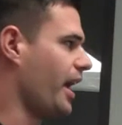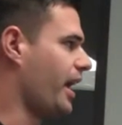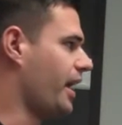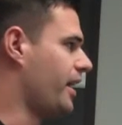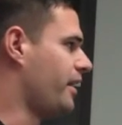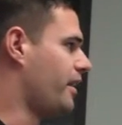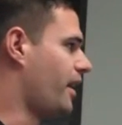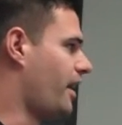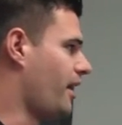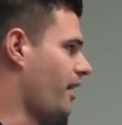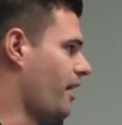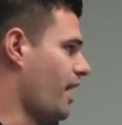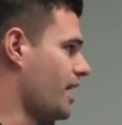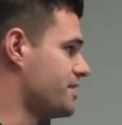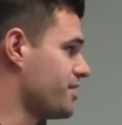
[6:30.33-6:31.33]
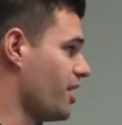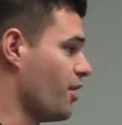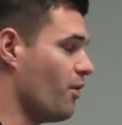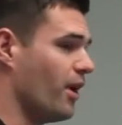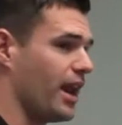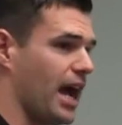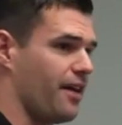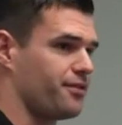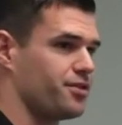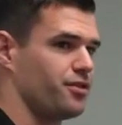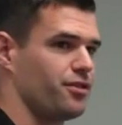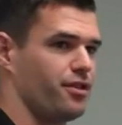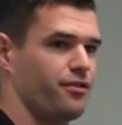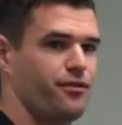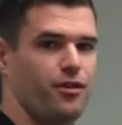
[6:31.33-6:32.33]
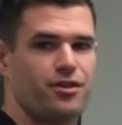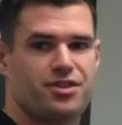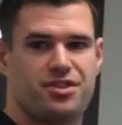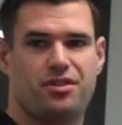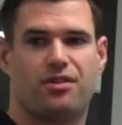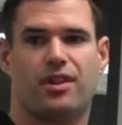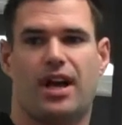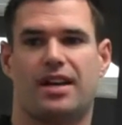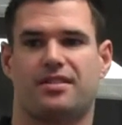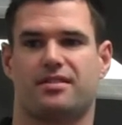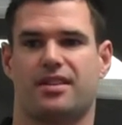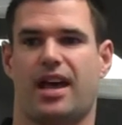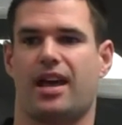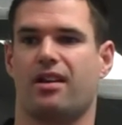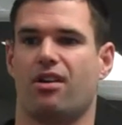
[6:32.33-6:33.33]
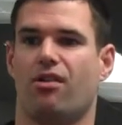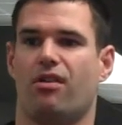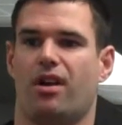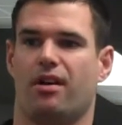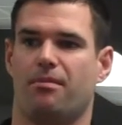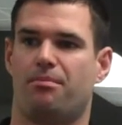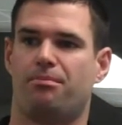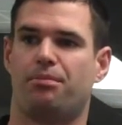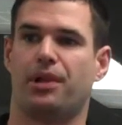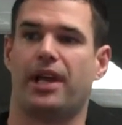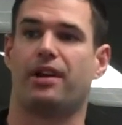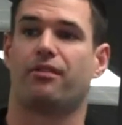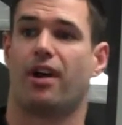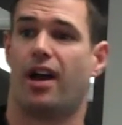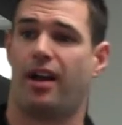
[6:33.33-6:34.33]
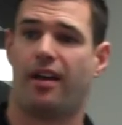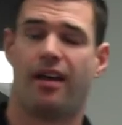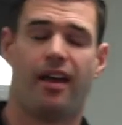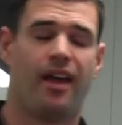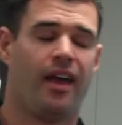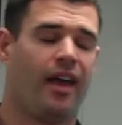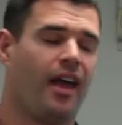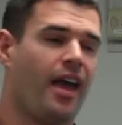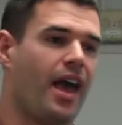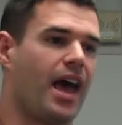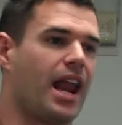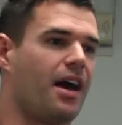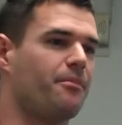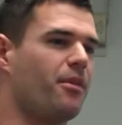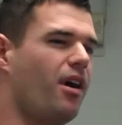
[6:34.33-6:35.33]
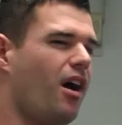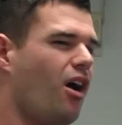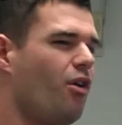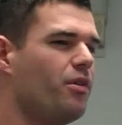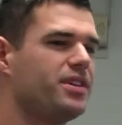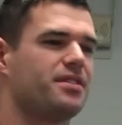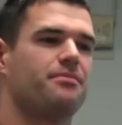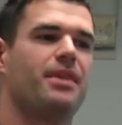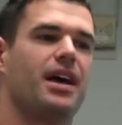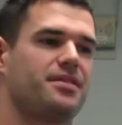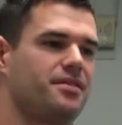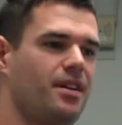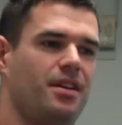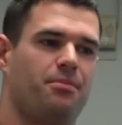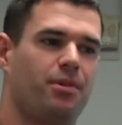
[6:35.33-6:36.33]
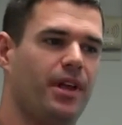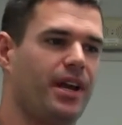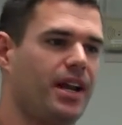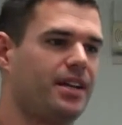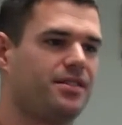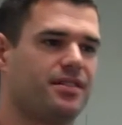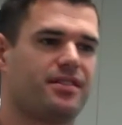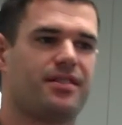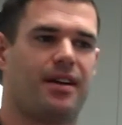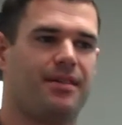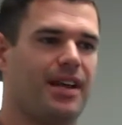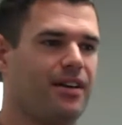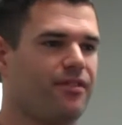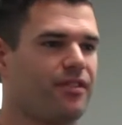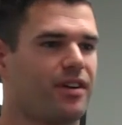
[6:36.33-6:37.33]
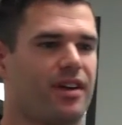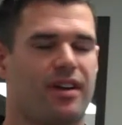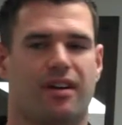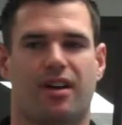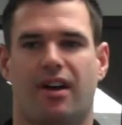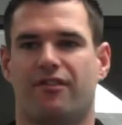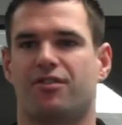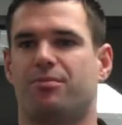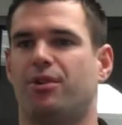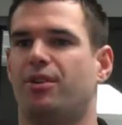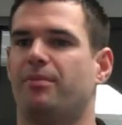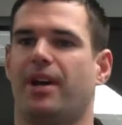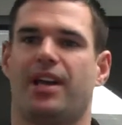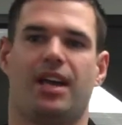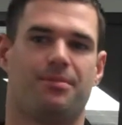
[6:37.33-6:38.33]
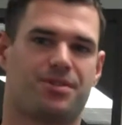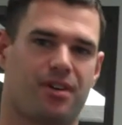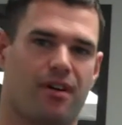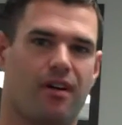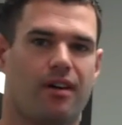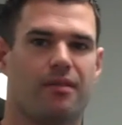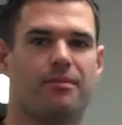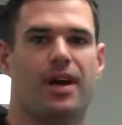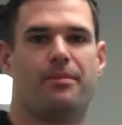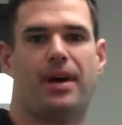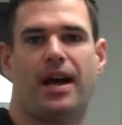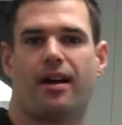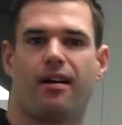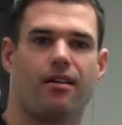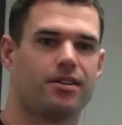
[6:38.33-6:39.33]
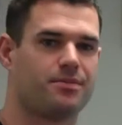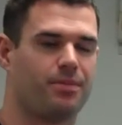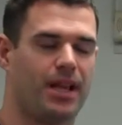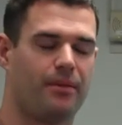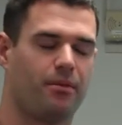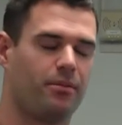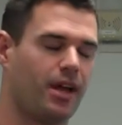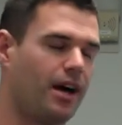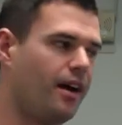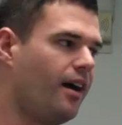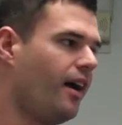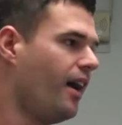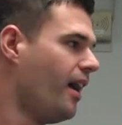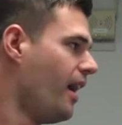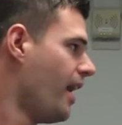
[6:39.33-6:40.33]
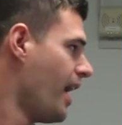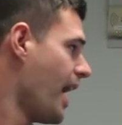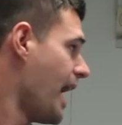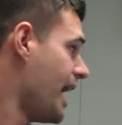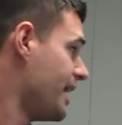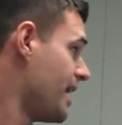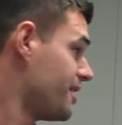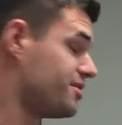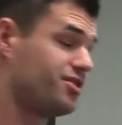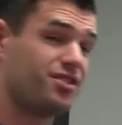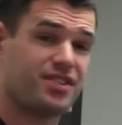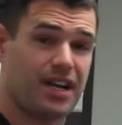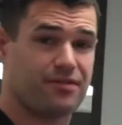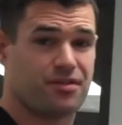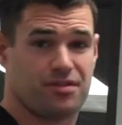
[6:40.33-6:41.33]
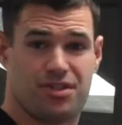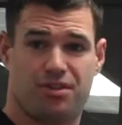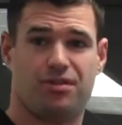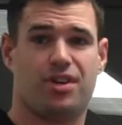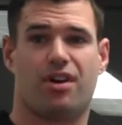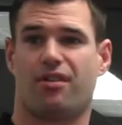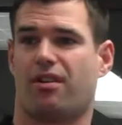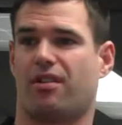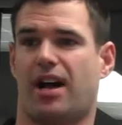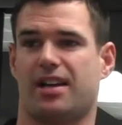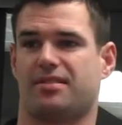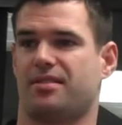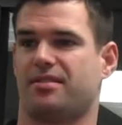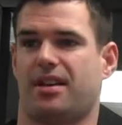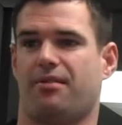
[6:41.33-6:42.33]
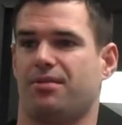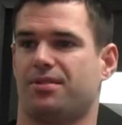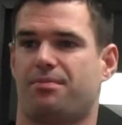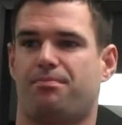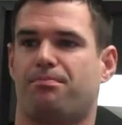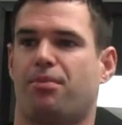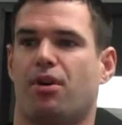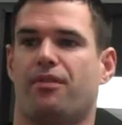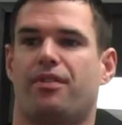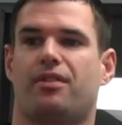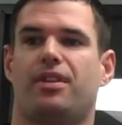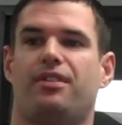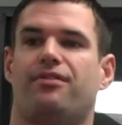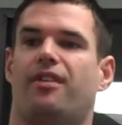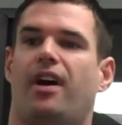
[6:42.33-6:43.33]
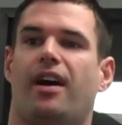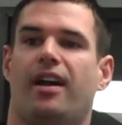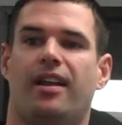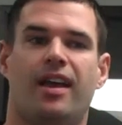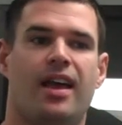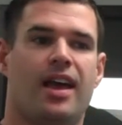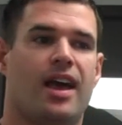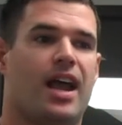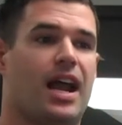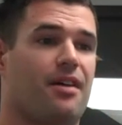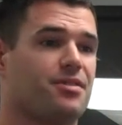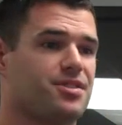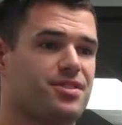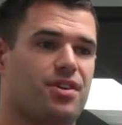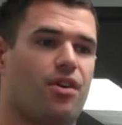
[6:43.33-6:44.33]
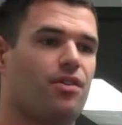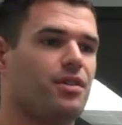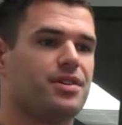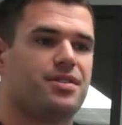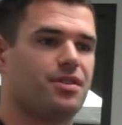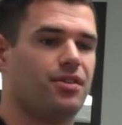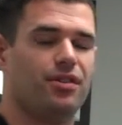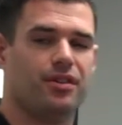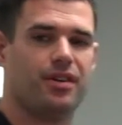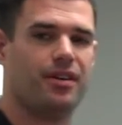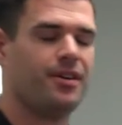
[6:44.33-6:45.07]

And uh, I tell you what, after the first two classes, I had to go on a plane ride. And I'm always a mess on the plane. I just, I never can get comfortable. My hips hurt, my back hurts, blah, blah, blah. And uh, just after two yoga classes, I was perfectly fine. And I was totally sold.